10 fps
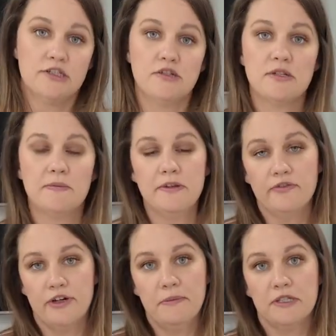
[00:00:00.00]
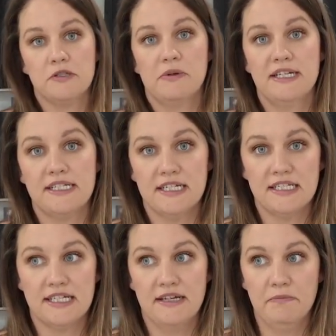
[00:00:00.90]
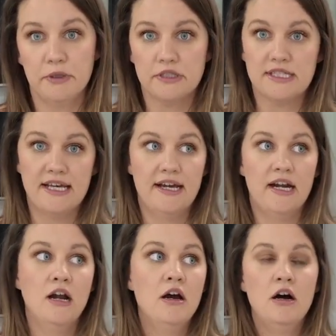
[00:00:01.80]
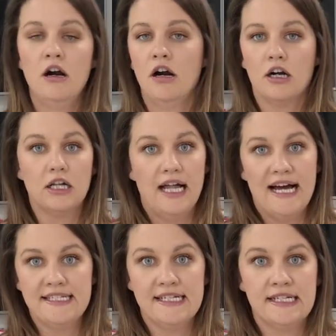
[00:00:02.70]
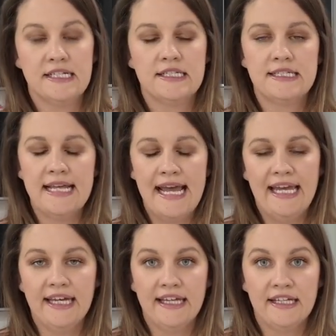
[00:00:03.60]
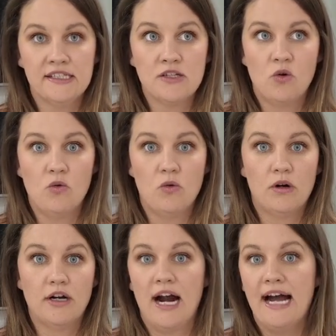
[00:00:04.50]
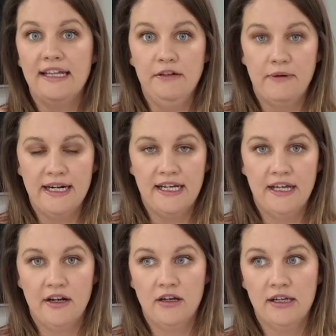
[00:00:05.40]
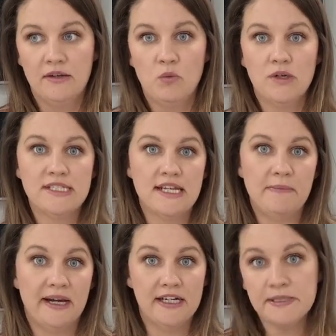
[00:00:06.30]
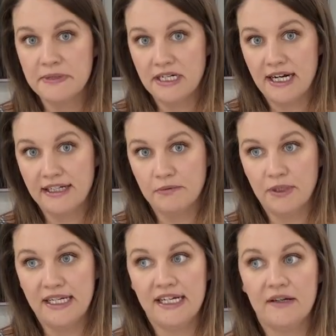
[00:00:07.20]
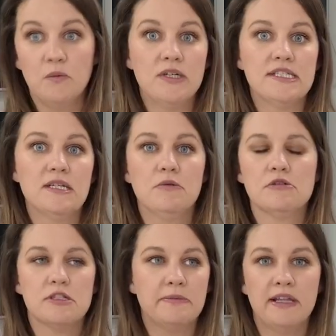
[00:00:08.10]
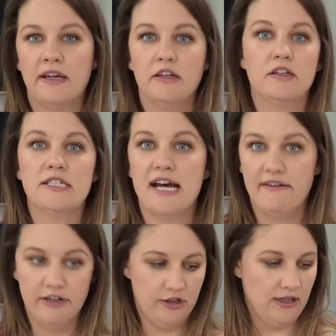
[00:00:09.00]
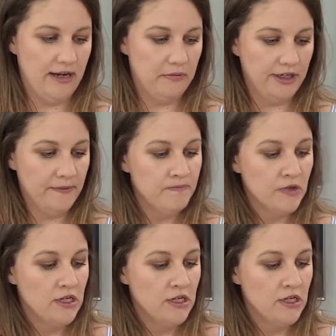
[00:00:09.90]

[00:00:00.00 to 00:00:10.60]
So some of the free books, what I did is get books that are classics and or highly rated, ones that my husband and I can read, and ones that will just be like good to have in your library.